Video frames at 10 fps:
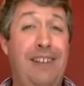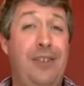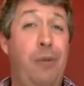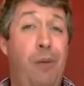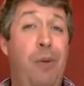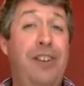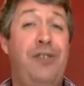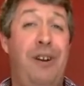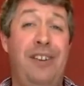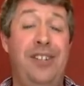So what we're
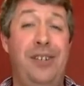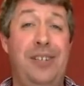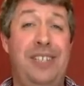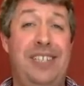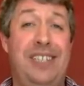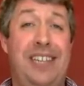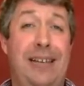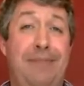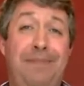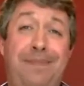trying to do is to say,